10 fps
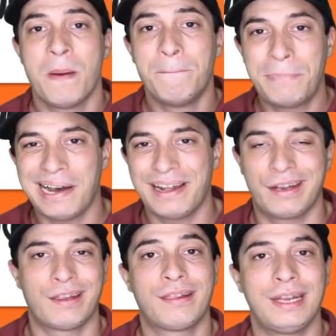But
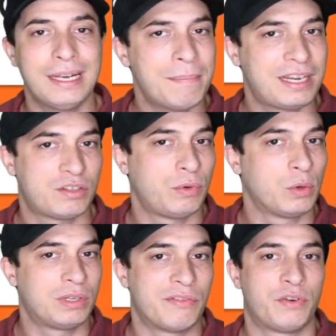the thing that makes a
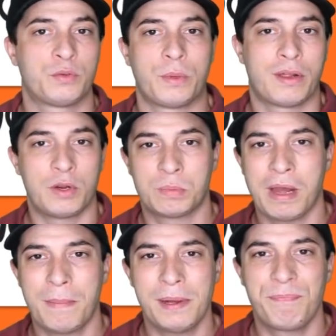real difference with
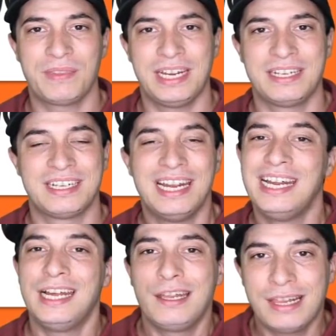Hostpapa is
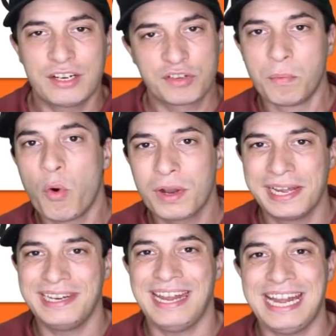their small
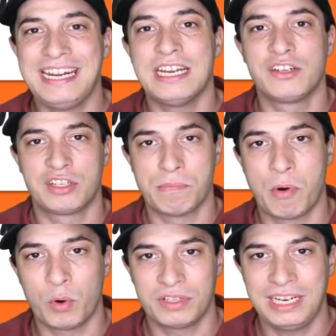Canadian
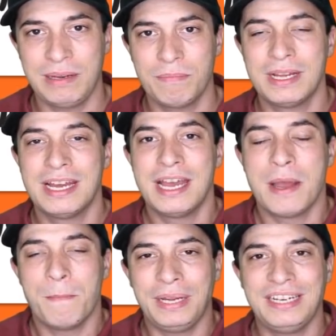support team
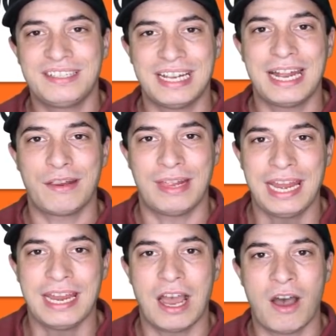means that
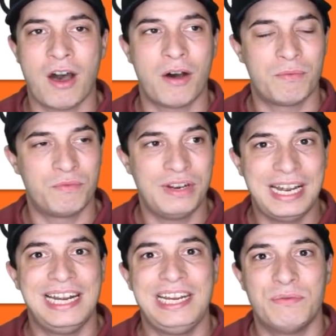they are
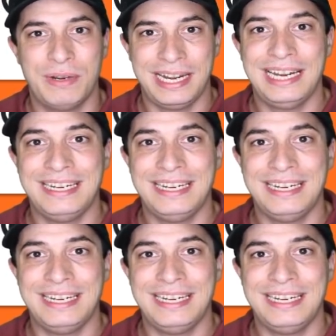really